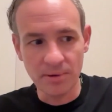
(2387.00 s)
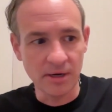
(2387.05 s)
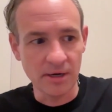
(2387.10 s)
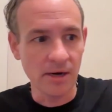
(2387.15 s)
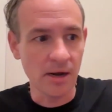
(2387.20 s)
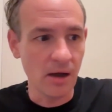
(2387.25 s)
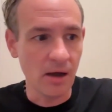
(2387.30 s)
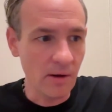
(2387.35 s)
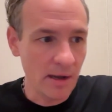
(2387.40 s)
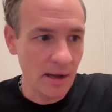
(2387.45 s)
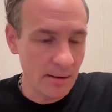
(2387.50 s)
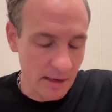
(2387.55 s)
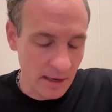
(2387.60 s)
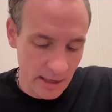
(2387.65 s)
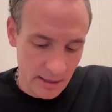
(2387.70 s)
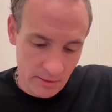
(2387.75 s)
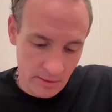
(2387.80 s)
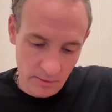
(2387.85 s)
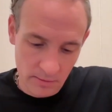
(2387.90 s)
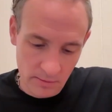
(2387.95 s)
no, I
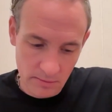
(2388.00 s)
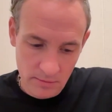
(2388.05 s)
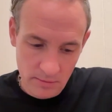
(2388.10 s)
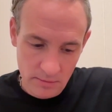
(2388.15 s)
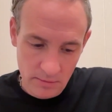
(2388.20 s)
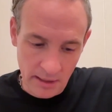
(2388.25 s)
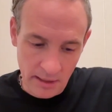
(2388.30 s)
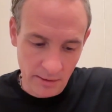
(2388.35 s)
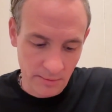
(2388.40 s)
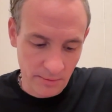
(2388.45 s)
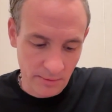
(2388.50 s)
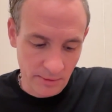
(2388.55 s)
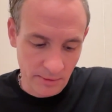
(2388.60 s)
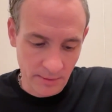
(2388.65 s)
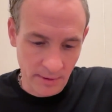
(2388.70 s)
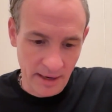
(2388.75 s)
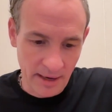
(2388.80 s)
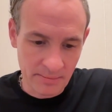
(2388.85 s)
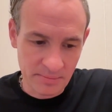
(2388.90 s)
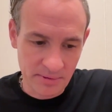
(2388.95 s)
don't
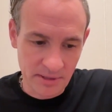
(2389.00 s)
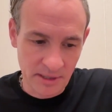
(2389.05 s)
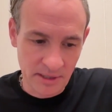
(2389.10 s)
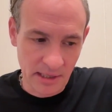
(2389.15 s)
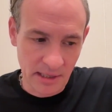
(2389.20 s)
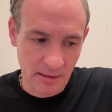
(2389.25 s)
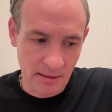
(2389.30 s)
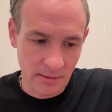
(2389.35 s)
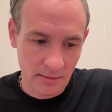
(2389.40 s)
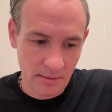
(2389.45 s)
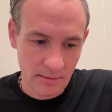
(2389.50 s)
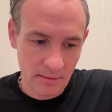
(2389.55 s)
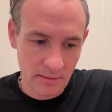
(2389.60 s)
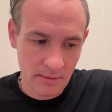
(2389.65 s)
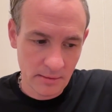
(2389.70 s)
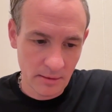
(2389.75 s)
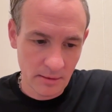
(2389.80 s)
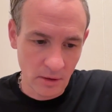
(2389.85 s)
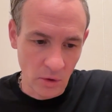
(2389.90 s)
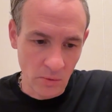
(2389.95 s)
regret being
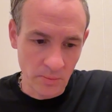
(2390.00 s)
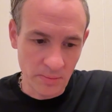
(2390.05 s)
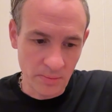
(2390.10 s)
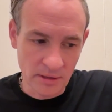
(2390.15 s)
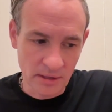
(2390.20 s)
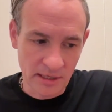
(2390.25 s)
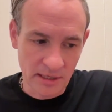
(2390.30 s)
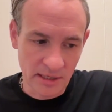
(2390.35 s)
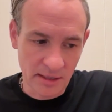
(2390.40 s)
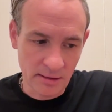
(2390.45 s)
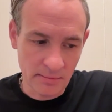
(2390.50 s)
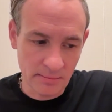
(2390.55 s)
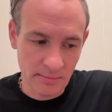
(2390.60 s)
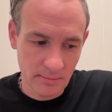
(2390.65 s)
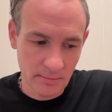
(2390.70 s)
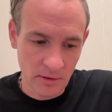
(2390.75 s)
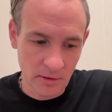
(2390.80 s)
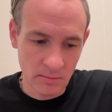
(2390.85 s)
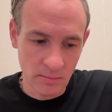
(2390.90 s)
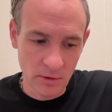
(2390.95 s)
openly
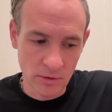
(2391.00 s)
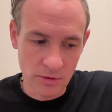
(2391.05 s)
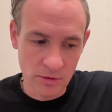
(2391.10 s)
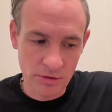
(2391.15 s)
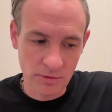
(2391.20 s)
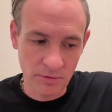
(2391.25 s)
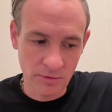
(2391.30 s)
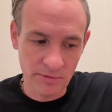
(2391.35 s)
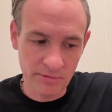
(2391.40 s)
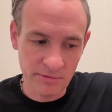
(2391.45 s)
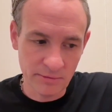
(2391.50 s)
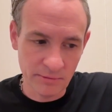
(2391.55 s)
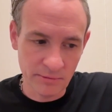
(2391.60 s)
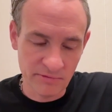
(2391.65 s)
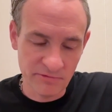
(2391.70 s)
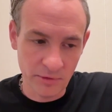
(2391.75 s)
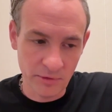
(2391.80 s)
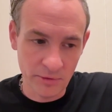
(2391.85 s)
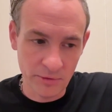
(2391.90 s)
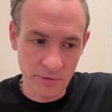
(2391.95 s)
emotional or
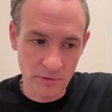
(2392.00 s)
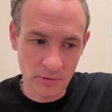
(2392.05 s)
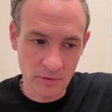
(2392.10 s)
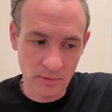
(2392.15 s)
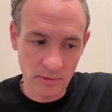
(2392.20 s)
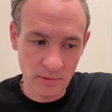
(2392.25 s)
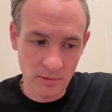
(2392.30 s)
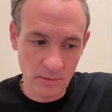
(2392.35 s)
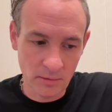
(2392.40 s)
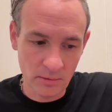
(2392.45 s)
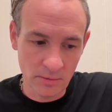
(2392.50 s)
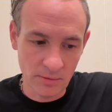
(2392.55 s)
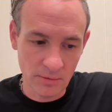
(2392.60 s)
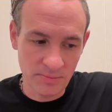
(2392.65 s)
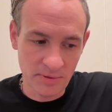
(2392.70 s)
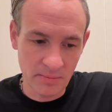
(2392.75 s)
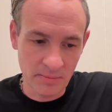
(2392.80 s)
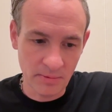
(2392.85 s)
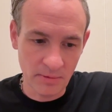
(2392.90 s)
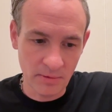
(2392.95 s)
vulnerable with
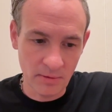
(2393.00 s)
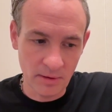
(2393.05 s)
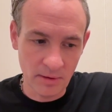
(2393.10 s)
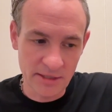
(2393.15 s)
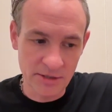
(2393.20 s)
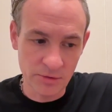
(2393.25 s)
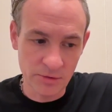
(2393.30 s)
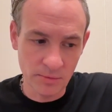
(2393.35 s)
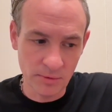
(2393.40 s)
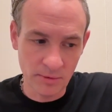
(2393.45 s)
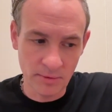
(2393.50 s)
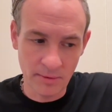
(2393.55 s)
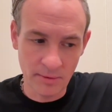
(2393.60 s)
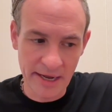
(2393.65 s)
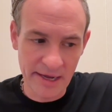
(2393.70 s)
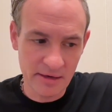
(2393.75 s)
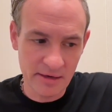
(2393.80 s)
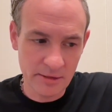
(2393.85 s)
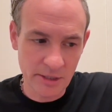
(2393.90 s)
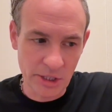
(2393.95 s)
people. I do
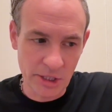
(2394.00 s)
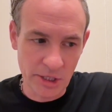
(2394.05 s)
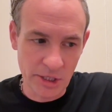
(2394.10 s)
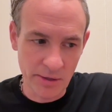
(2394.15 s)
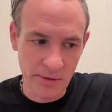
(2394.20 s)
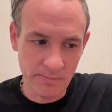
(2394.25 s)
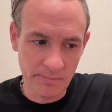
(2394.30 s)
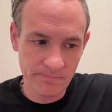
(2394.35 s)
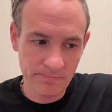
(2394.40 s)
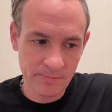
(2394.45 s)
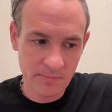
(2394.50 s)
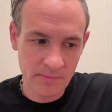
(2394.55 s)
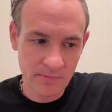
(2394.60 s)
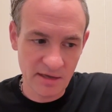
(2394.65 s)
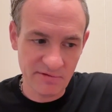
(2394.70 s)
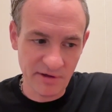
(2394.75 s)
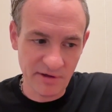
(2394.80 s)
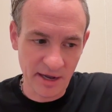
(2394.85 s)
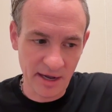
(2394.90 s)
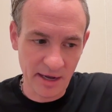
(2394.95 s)
regret,
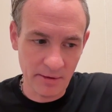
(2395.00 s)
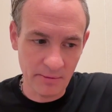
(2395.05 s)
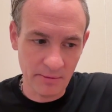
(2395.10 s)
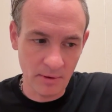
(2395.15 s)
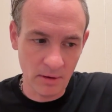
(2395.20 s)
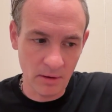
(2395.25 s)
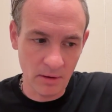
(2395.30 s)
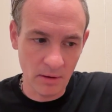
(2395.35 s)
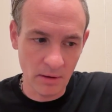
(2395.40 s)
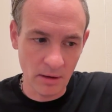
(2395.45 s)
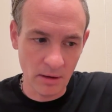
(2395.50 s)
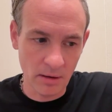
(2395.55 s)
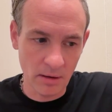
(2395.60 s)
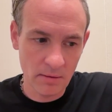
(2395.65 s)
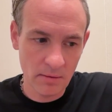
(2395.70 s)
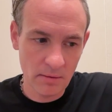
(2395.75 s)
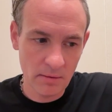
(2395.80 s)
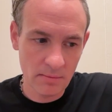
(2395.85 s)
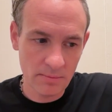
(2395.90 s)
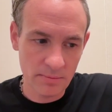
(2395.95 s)
if I had a wrong
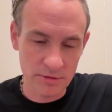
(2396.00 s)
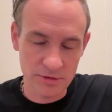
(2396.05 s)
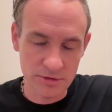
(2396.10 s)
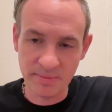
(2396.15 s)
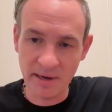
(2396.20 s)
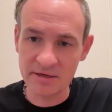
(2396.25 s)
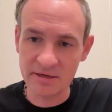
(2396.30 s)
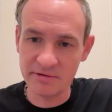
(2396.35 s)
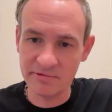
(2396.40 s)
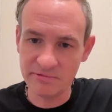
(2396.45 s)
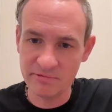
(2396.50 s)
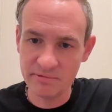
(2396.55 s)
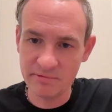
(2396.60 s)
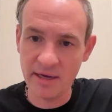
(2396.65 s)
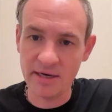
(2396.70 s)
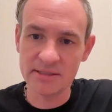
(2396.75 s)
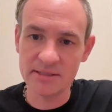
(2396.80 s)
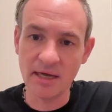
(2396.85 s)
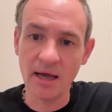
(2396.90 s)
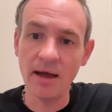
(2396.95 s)
perspective
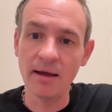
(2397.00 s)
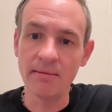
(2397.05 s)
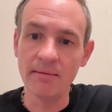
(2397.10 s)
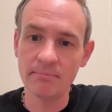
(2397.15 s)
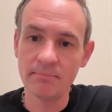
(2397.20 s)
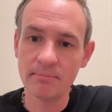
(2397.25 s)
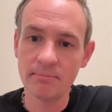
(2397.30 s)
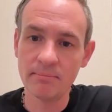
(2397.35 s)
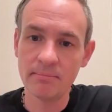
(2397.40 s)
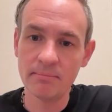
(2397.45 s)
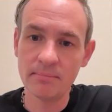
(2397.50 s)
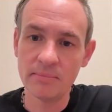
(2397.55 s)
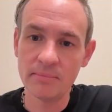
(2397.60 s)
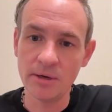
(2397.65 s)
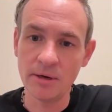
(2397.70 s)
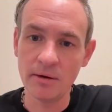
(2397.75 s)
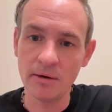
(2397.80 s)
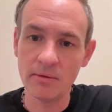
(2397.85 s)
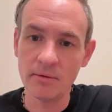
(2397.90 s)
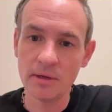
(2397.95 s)
at a time,
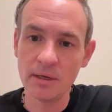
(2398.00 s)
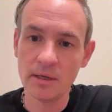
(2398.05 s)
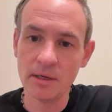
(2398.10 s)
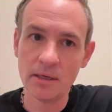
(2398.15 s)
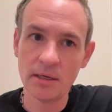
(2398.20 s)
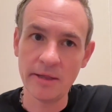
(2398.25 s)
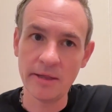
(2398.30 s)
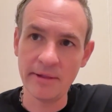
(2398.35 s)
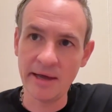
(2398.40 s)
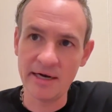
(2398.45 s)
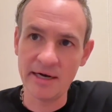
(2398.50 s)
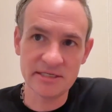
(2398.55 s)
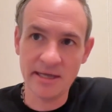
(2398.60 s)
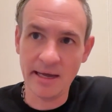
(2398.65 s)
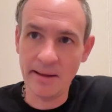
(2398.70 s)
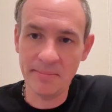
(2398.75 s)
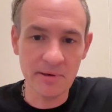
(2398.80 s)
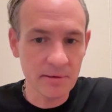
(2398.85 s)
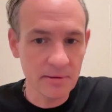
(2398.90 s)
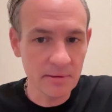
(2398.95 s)
and that's
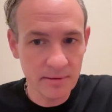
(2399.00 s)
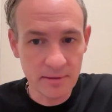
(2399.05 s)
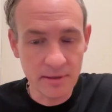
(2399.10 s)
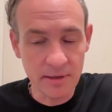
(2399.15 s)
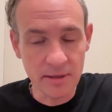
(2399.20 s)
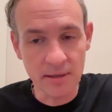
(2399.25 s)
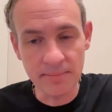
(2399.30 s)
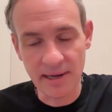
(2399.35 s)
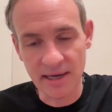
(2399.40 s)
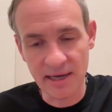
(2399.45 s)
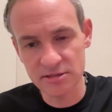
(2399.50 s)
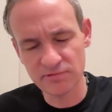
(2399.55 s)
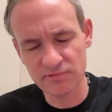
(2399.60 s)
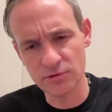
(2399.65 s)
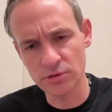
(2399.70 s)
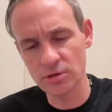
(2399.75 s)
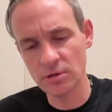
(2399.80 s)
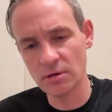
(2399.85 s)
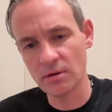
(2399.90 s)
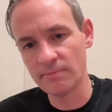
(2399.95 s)
happened in the past for
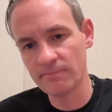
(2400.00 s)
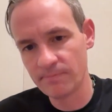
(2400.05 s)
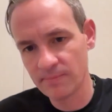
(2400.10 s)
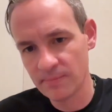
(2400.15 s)
sure,